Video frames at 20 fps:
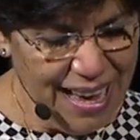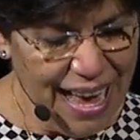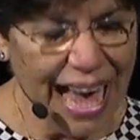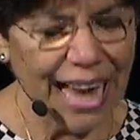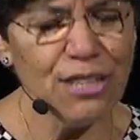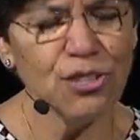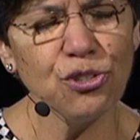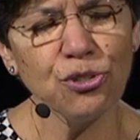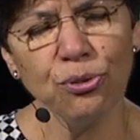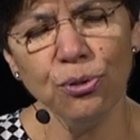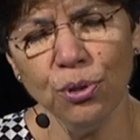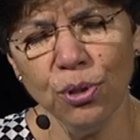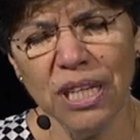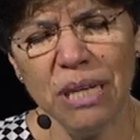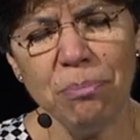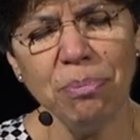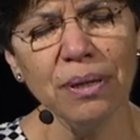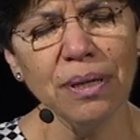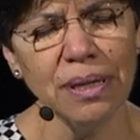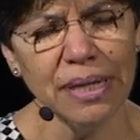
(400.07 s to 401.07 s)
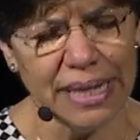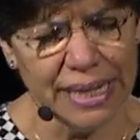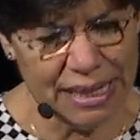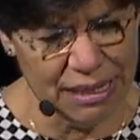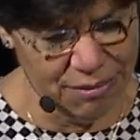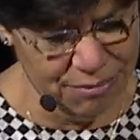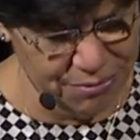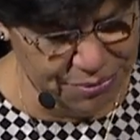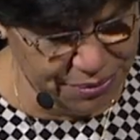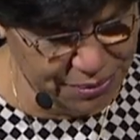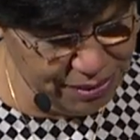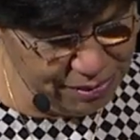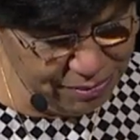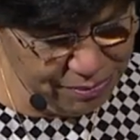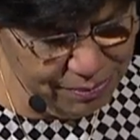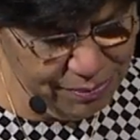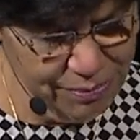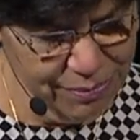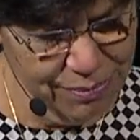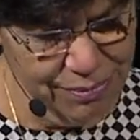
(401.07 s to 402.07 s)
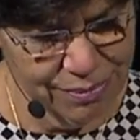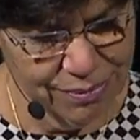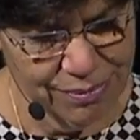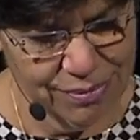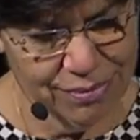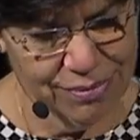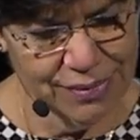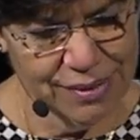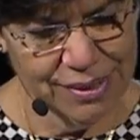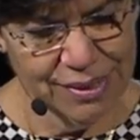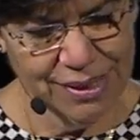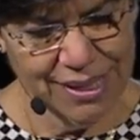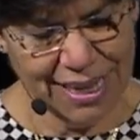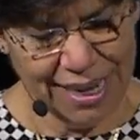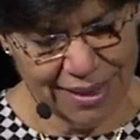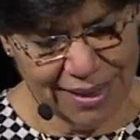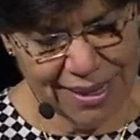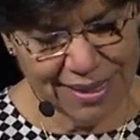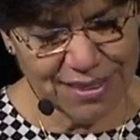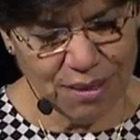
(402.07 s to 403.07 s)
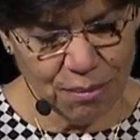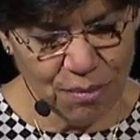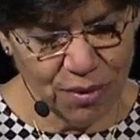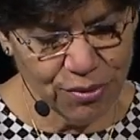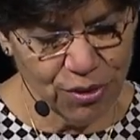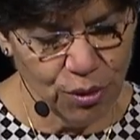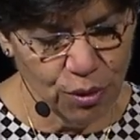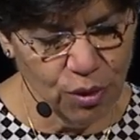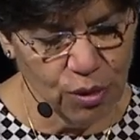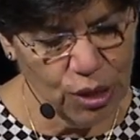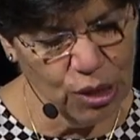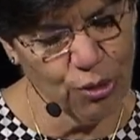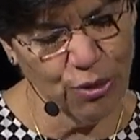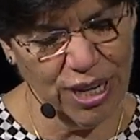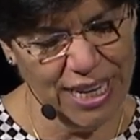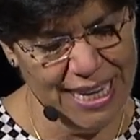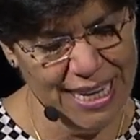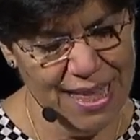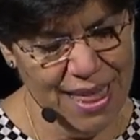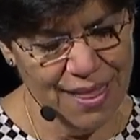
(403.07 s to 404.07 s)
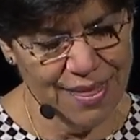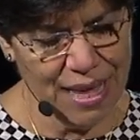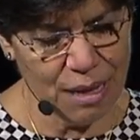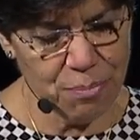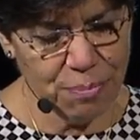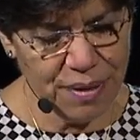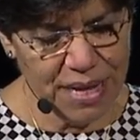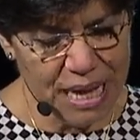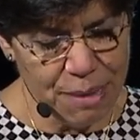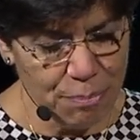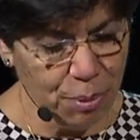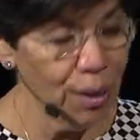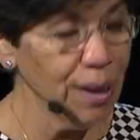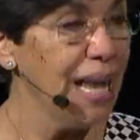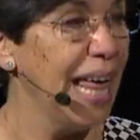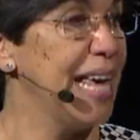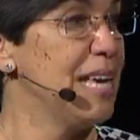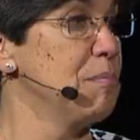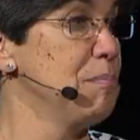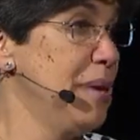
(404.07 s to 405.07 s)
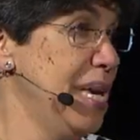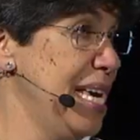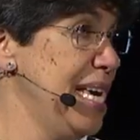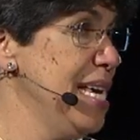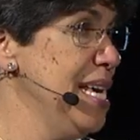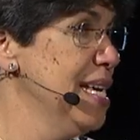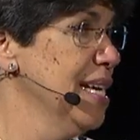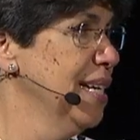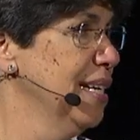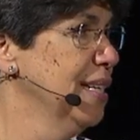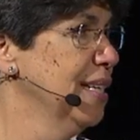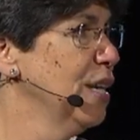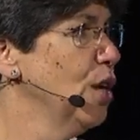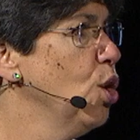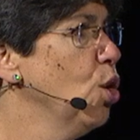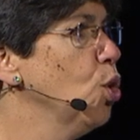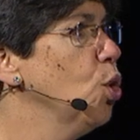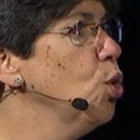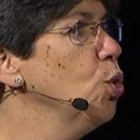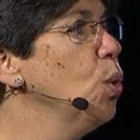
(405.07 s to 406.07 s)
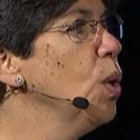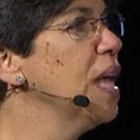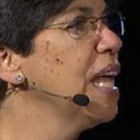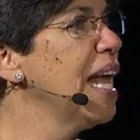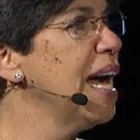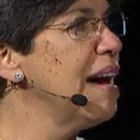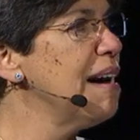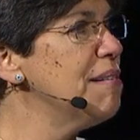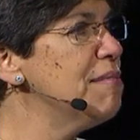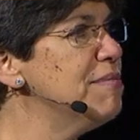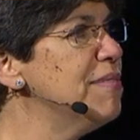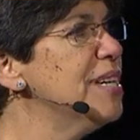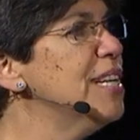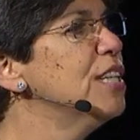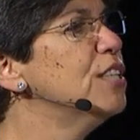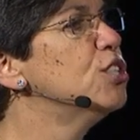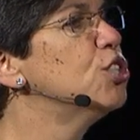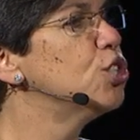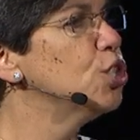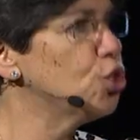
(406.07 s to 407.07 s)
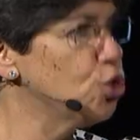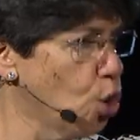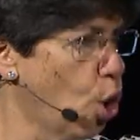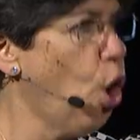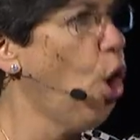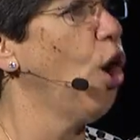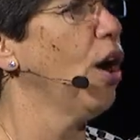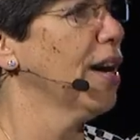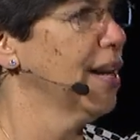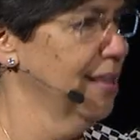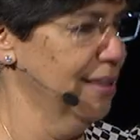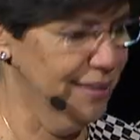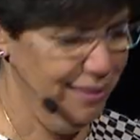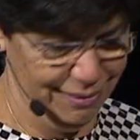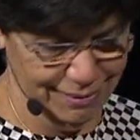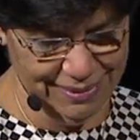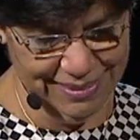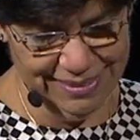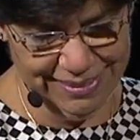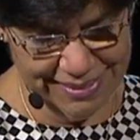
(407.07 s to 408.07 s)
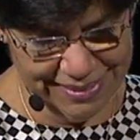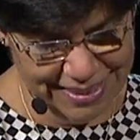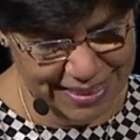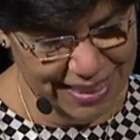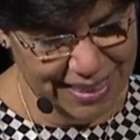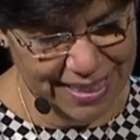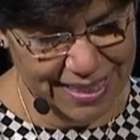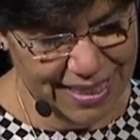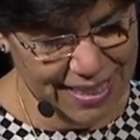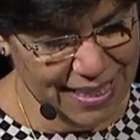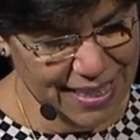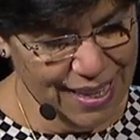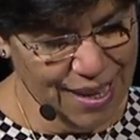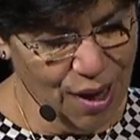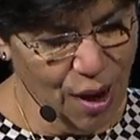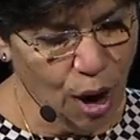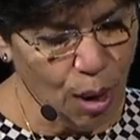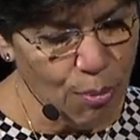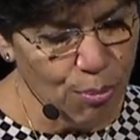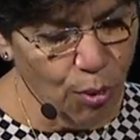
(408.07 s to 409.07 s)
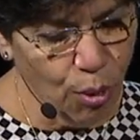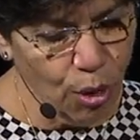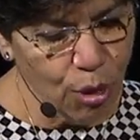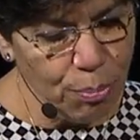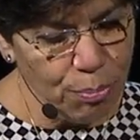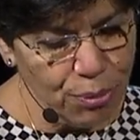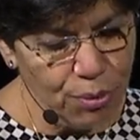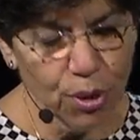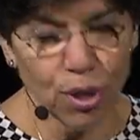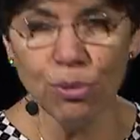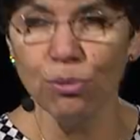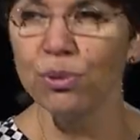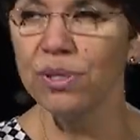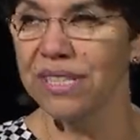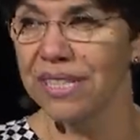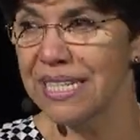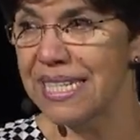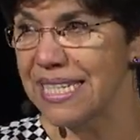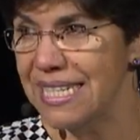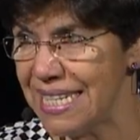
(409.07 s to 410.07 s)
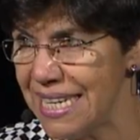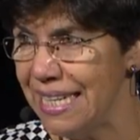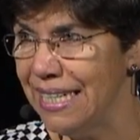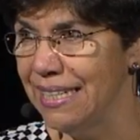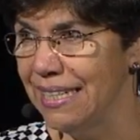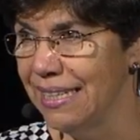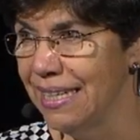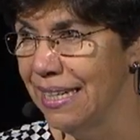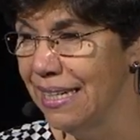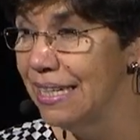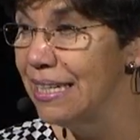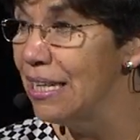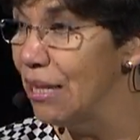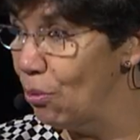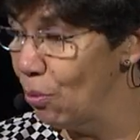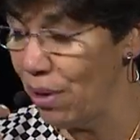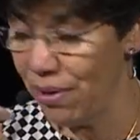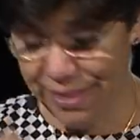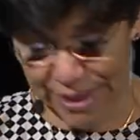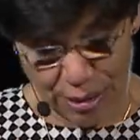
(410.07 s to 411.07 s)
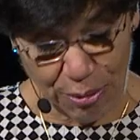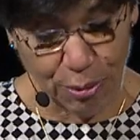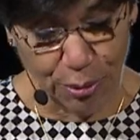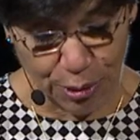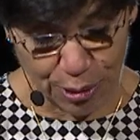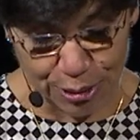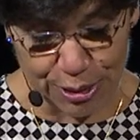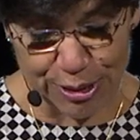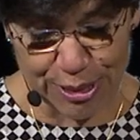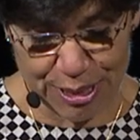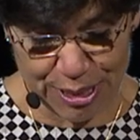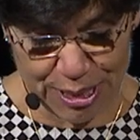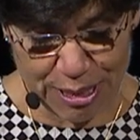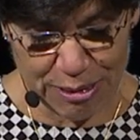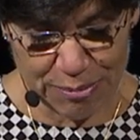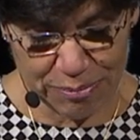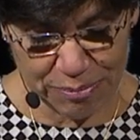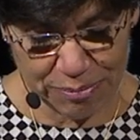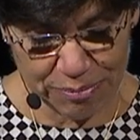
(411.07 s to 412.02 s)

I truly believe, and I think some of you will agree, that people like me who love to talk are more prone to sin with their words.